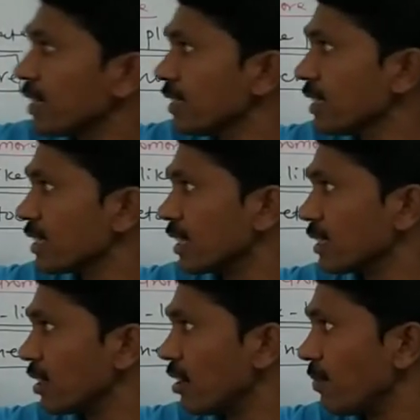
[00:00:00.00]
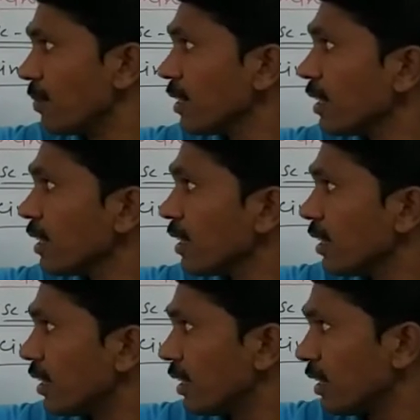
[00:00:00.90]
in the structure of
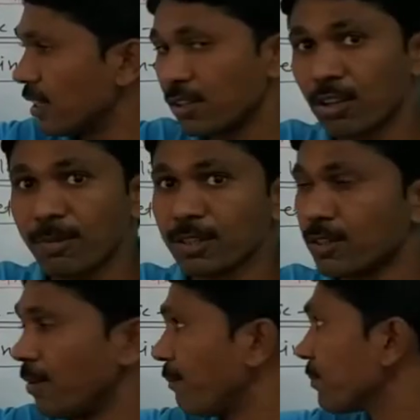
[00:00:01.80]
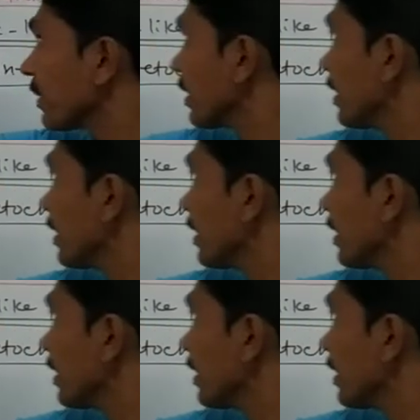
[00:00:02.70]
chromosome.